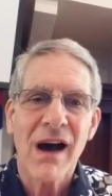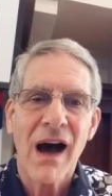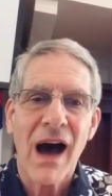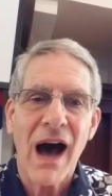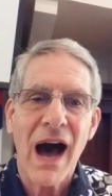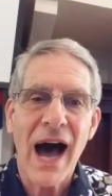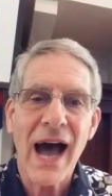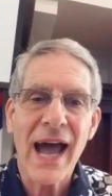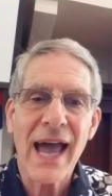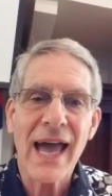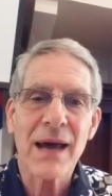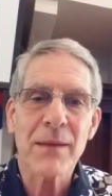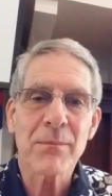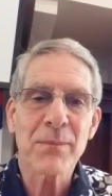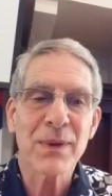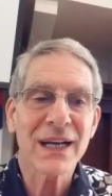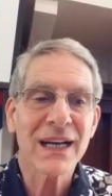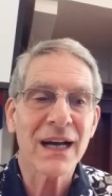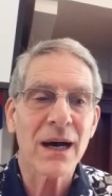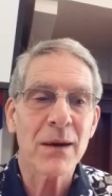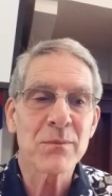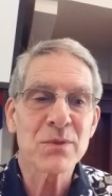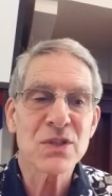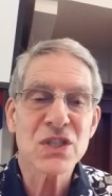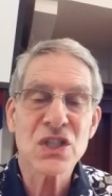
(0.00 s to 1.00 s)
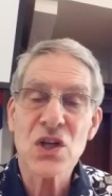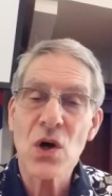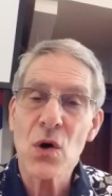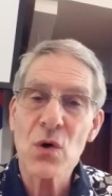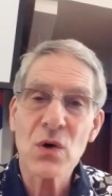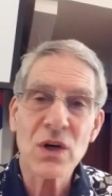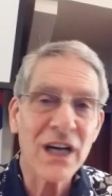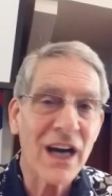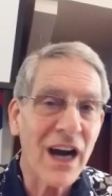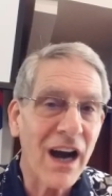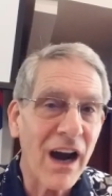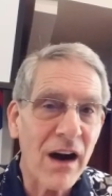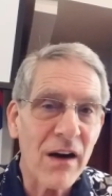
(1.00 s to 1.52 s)
I had become so
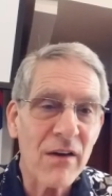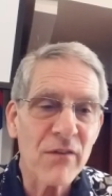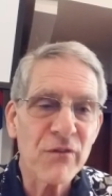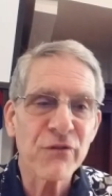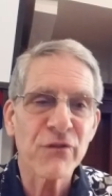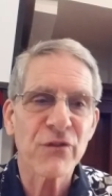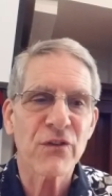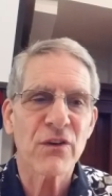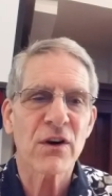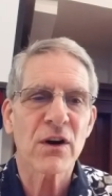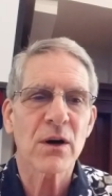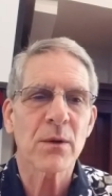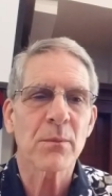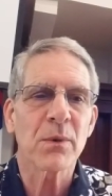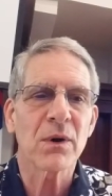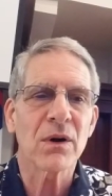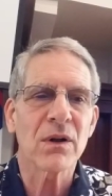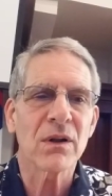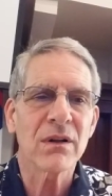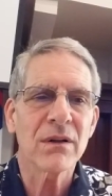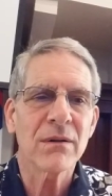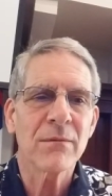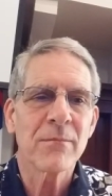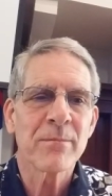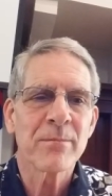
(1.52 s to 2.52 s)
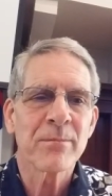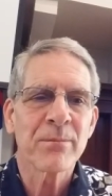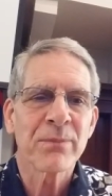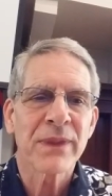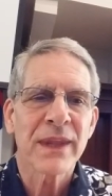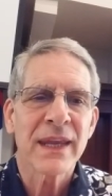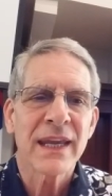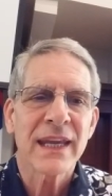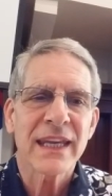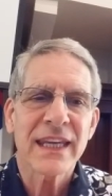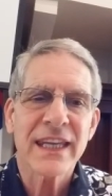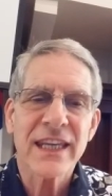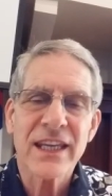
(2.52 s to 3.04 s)
comfortable
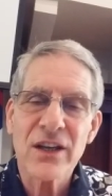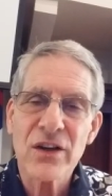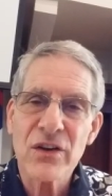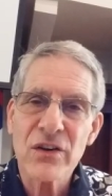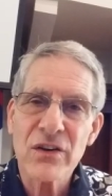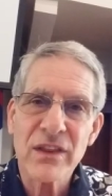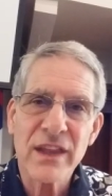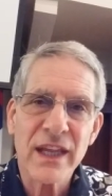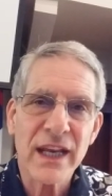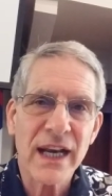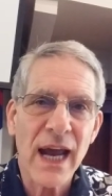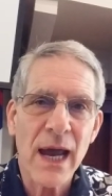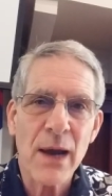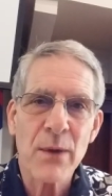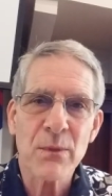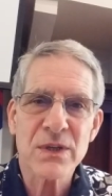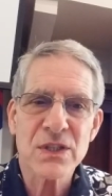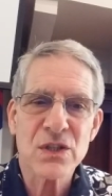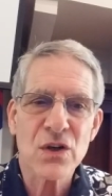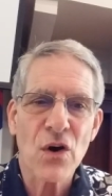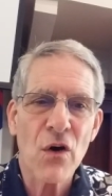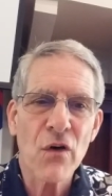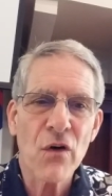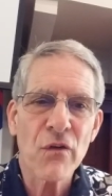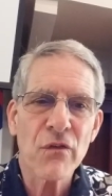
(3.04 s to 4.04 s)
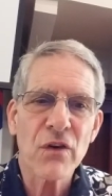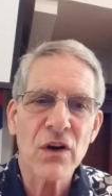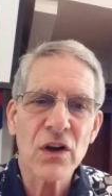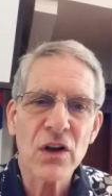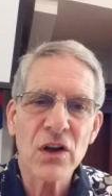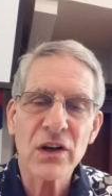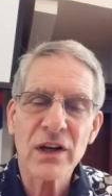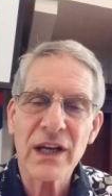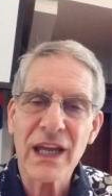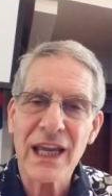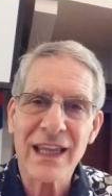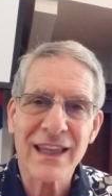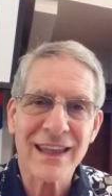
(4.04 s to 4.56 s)
here that I was
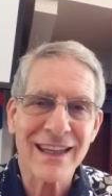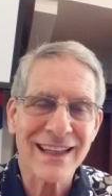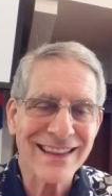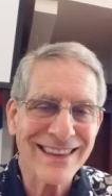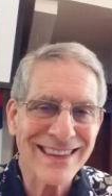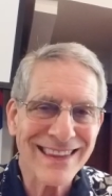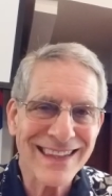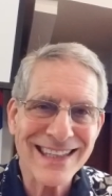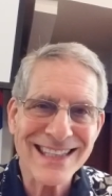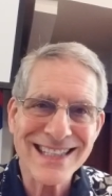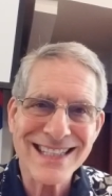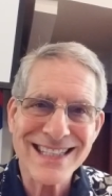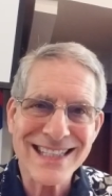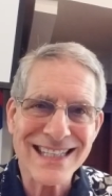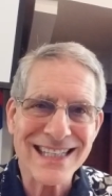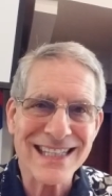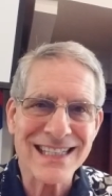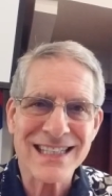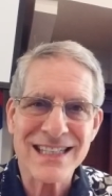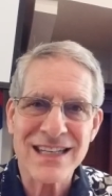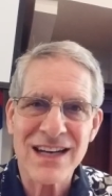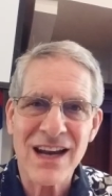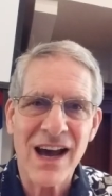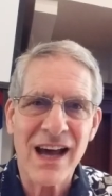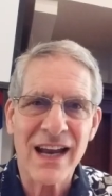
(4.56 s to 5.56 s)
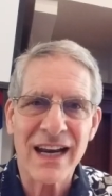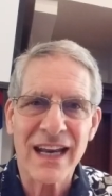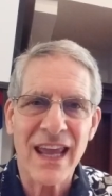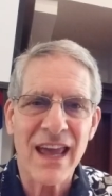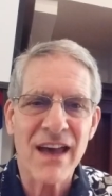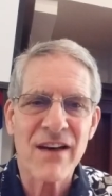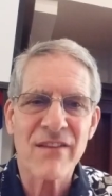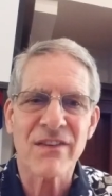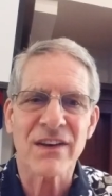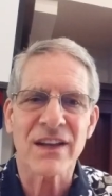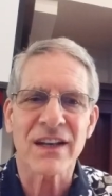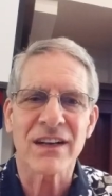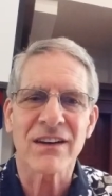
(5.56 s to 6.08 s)
overlooking that this is not
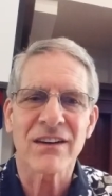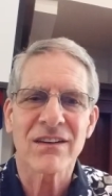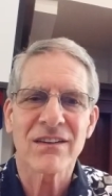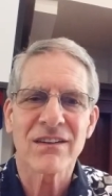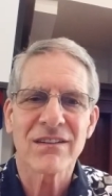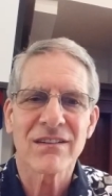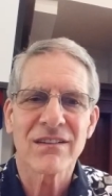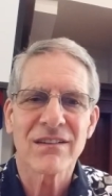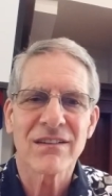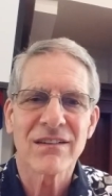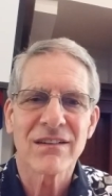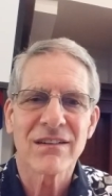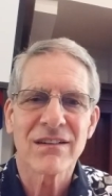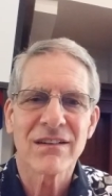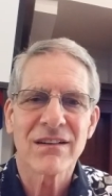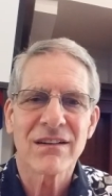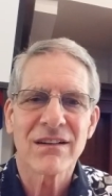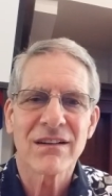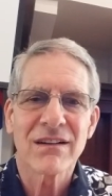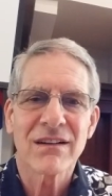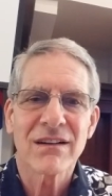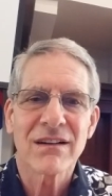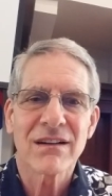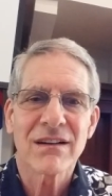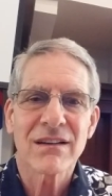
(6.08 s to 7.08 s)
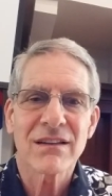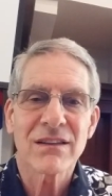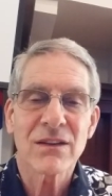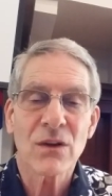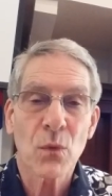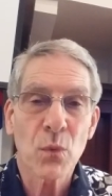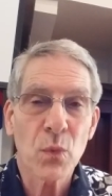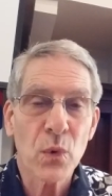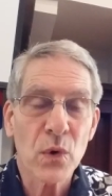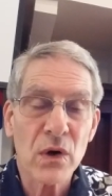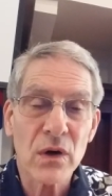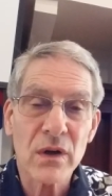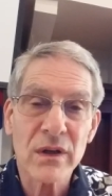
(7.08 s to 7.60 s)
heaven. The
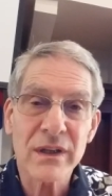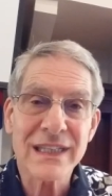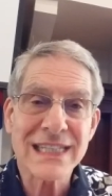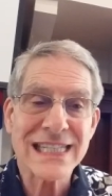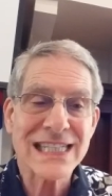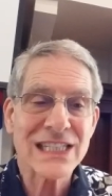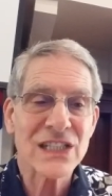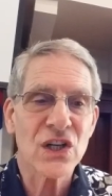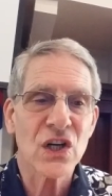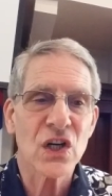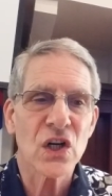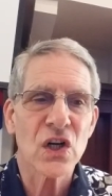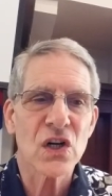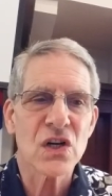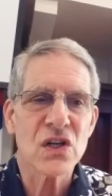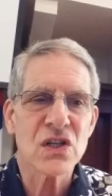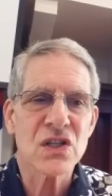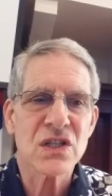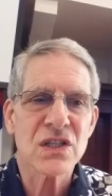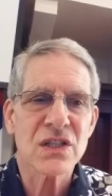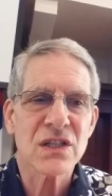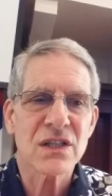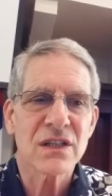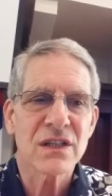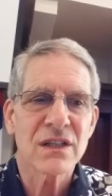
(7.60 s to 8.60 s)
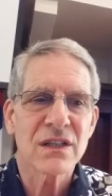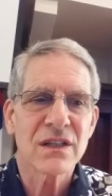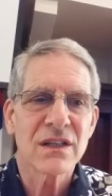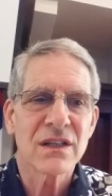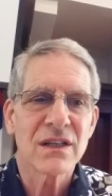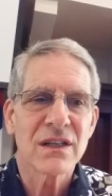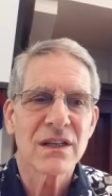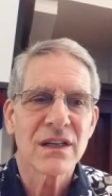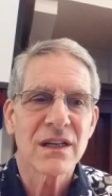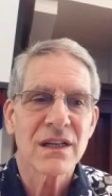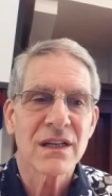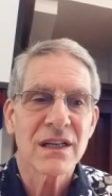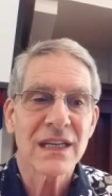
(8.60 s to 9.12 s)
world is cursed.
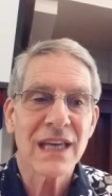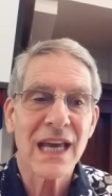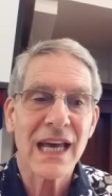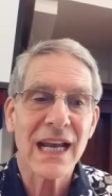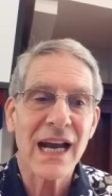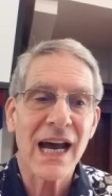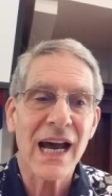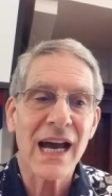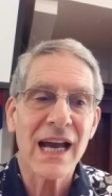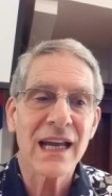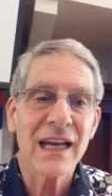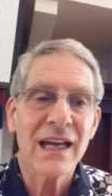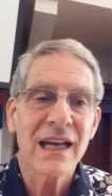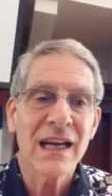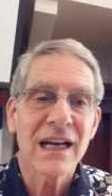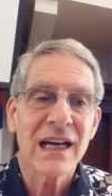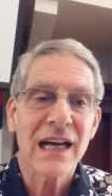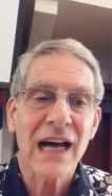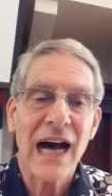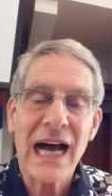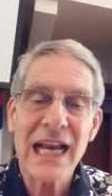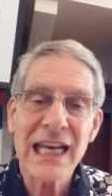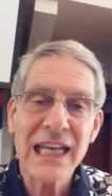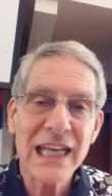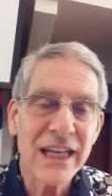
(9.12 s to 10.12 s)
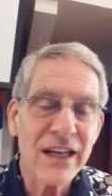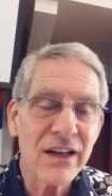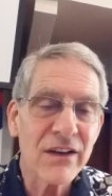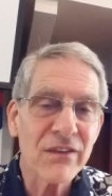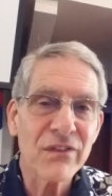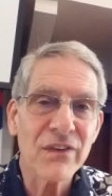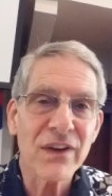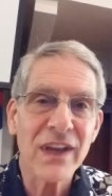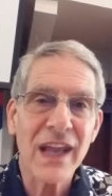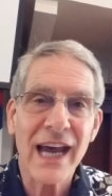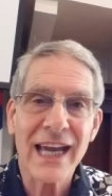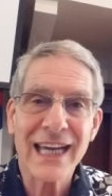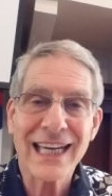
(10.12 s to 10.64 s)
Yet I, I
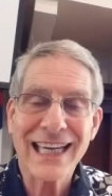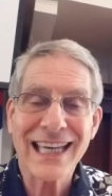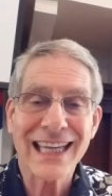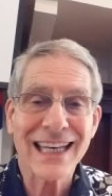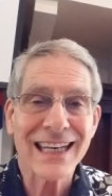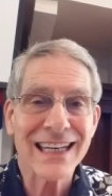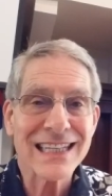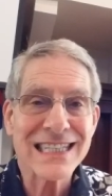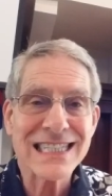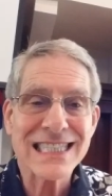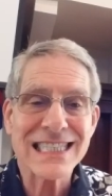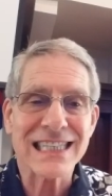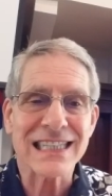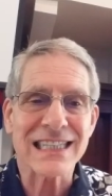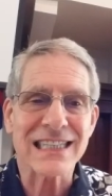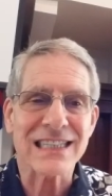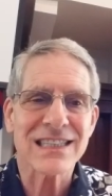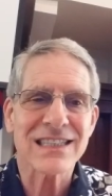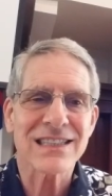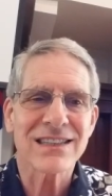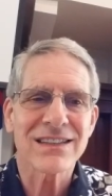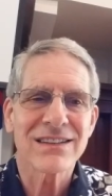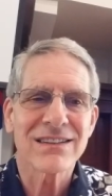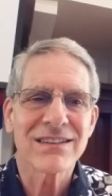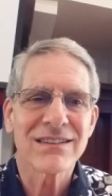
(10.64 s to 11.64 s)
lived like it isn't.